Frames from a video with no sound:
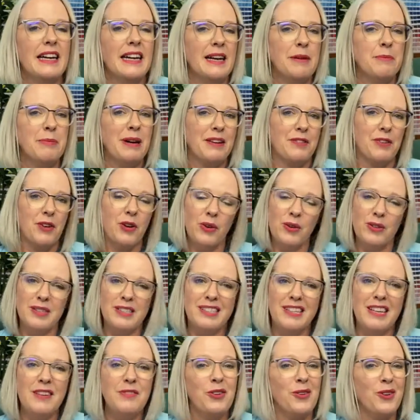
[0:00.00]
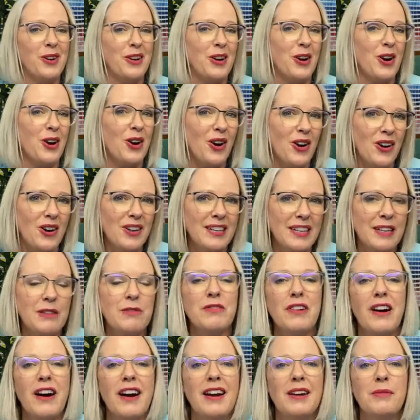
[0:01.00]
But of course, if you're in a hot
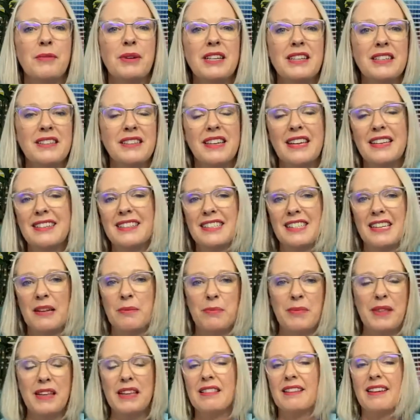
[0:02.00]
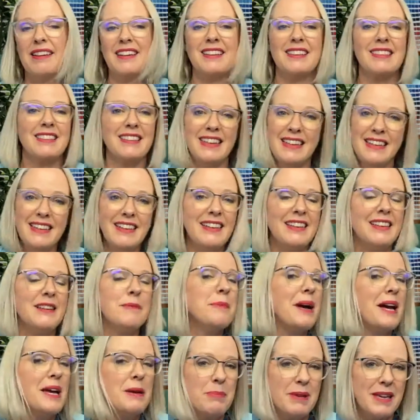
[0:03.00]
environment, then something like linen
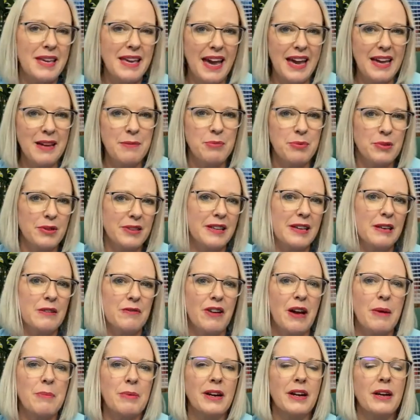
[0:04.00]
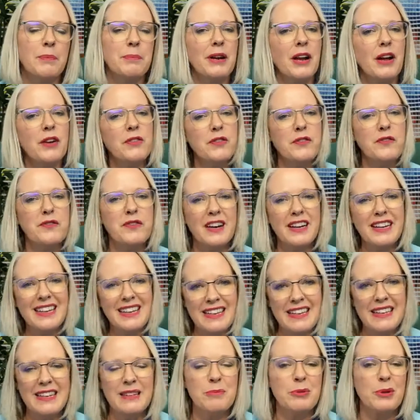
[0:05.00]
may be a brilliant fabric. But I often find
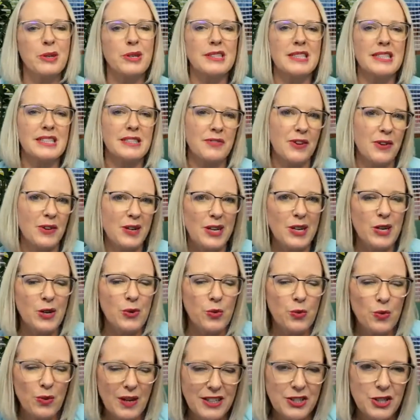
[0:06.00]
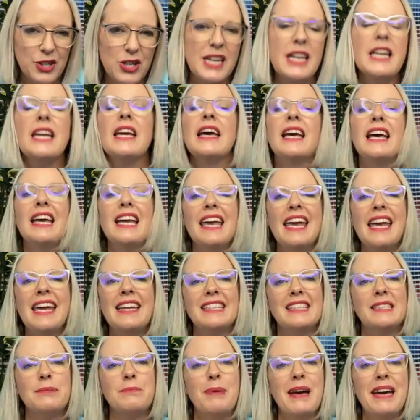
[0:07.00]
linen, because it's very crushy,
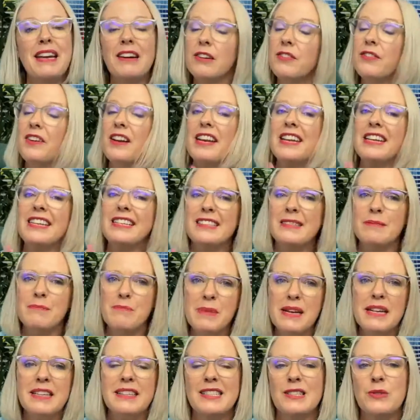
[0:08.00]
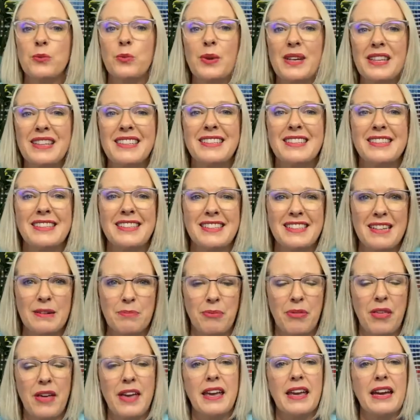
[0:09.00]
it's better if it is mixed with
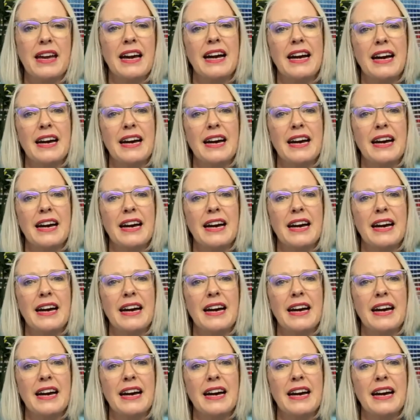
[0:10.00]
something.